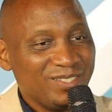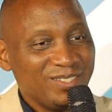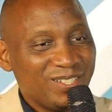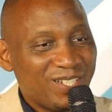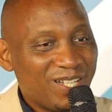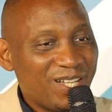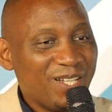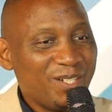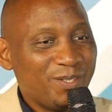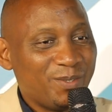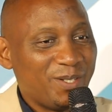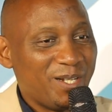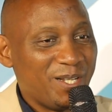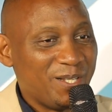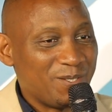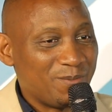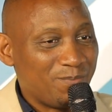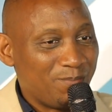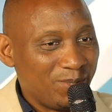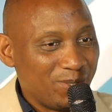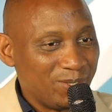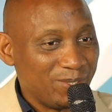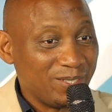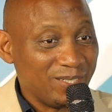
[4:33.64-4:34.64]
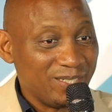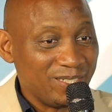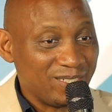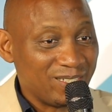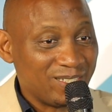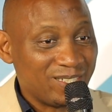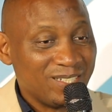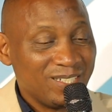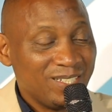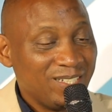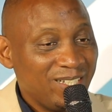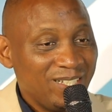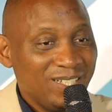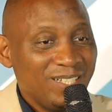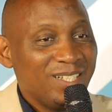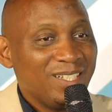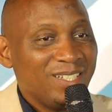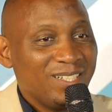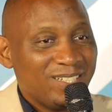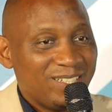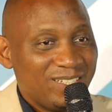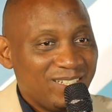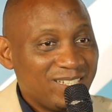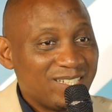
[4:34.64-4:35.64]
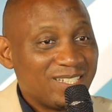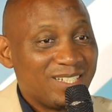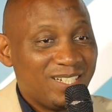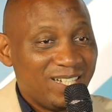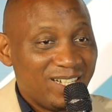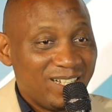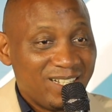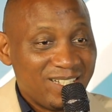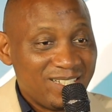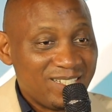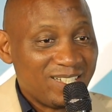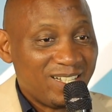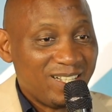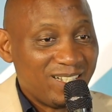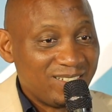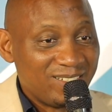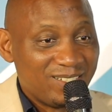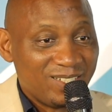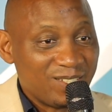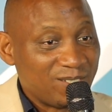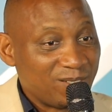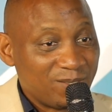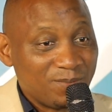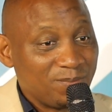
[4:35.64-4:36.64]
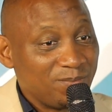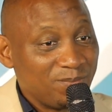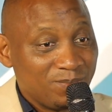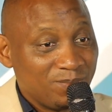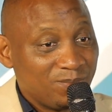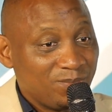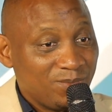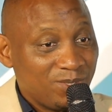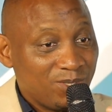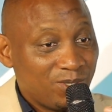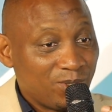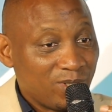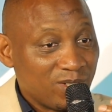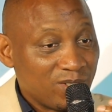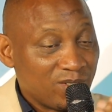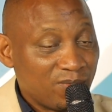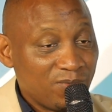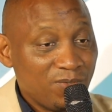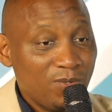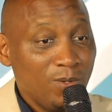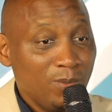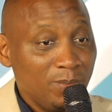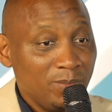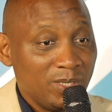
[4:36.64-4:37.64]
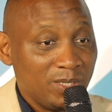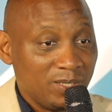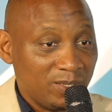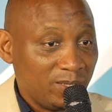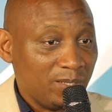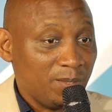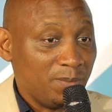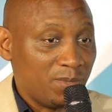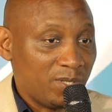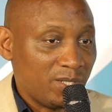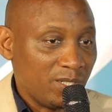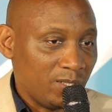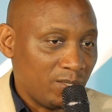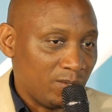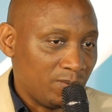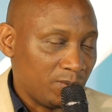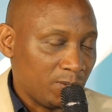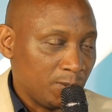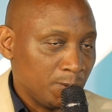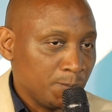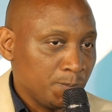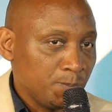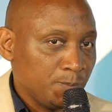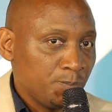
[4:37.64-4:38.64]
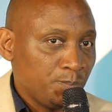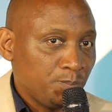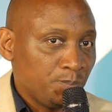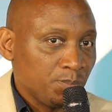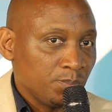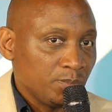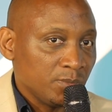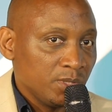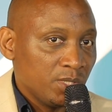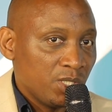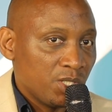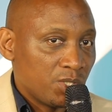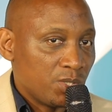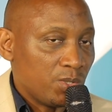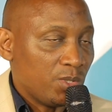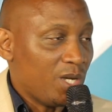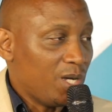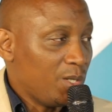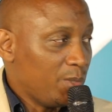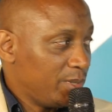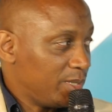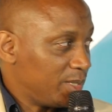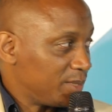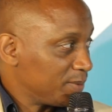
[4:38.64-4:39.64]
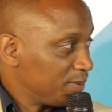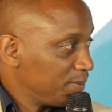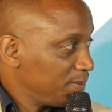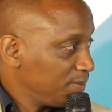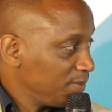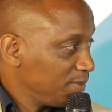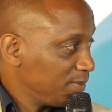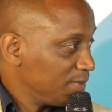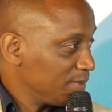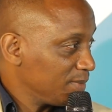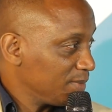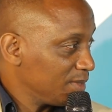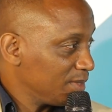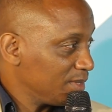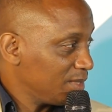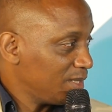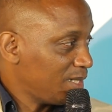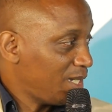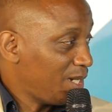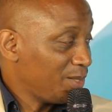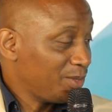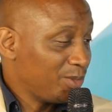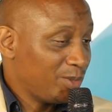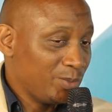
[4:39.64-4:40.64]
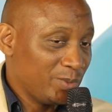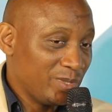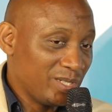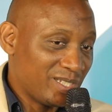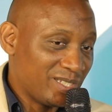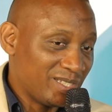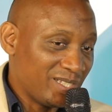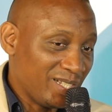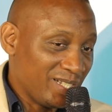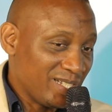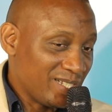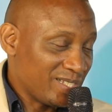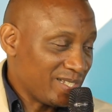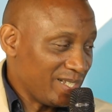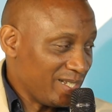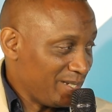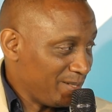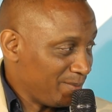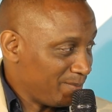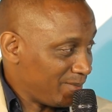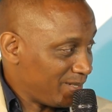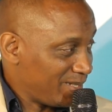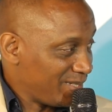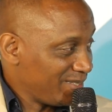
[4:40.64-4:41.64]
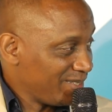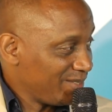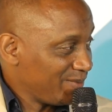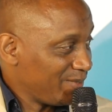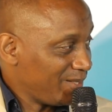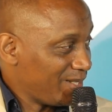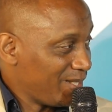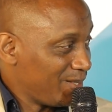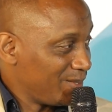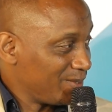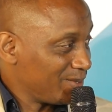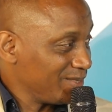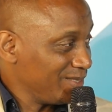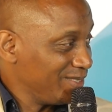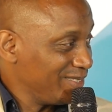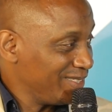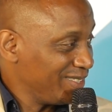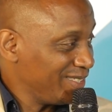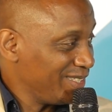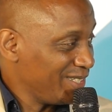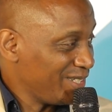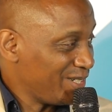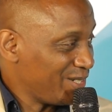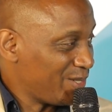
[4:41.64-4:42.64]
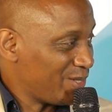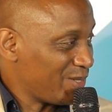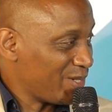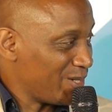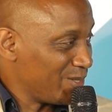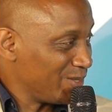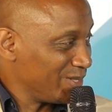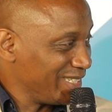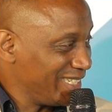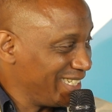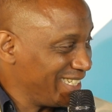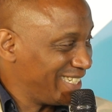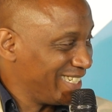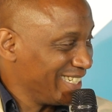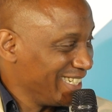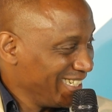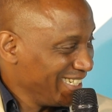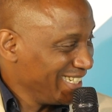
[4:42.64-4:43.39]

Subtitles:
high-rise buildings. These guys are just transforming themselves. So Awel, how do we stay sane, man, without drowning?